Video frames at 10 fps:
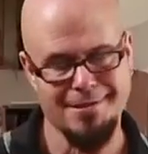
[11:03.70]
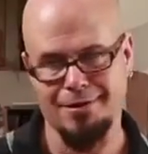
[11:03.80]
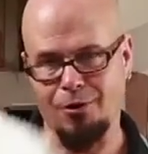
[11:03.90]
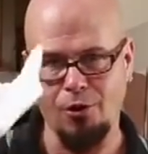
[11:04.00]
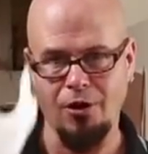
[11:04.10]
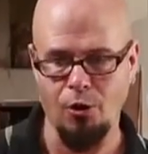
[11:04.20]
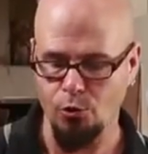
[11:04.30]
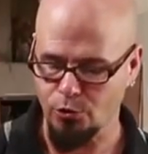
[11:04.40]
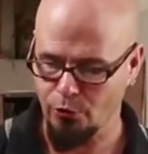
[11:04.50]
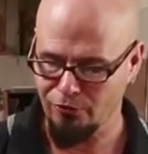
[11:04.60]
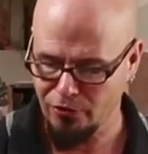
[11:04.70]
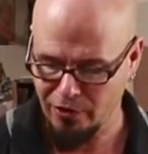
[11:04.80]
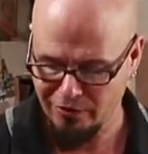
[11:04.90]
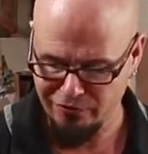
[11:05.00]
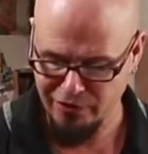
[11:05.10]
a
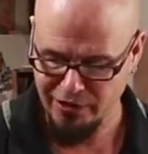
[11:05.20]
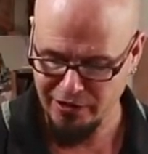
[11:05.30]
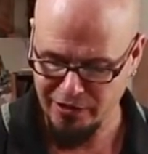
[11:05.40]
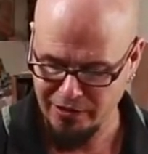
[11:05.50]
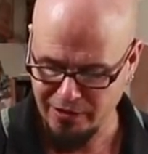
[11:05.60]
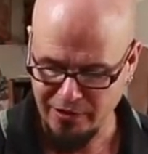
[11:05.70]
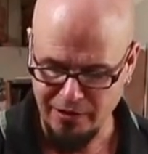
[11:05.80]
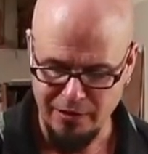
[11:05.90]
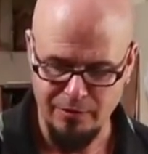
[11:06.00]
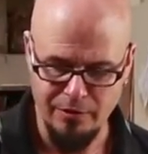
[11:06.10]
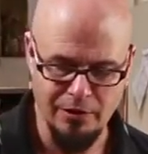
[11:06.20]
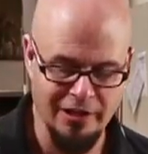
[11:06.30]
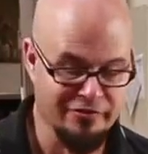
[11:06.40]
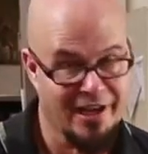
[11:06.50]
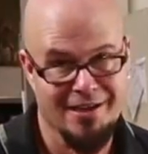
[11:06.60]
holdover of
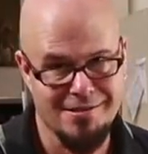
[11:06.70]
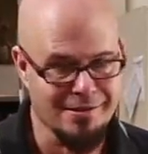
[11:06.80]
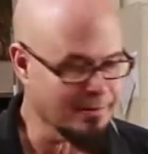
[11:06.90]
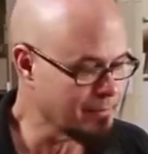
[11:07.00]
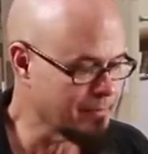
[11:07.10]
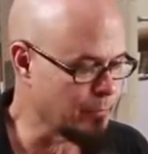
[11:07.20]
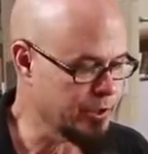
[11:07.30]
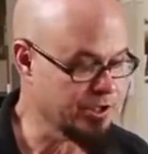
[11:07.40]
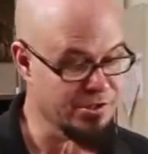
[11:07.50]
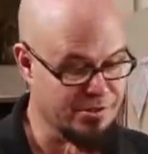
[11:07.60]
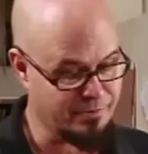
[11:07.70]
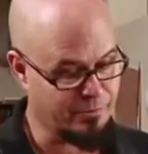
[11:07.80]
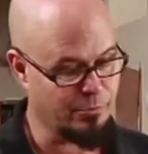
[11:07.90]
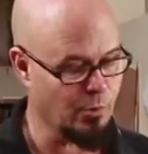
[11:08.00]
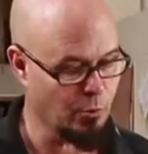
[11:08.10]
life casting, which is
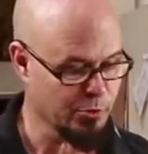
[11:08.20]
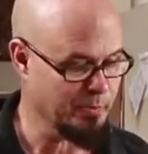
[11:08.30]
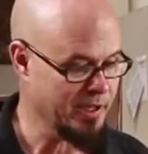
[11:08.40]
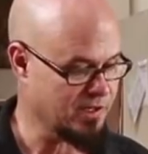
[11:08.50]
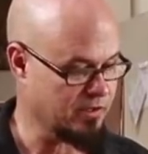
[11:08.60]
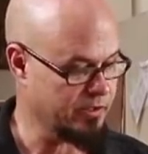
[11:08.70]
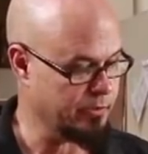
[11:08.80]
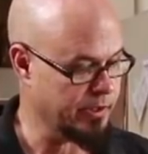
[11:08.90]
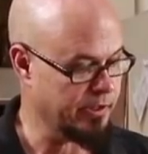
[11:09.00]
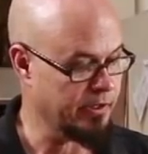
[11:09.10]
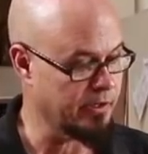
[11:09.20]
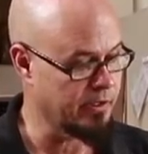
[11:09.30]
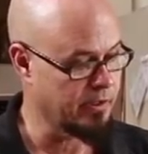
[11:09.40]
what we're basically doing here.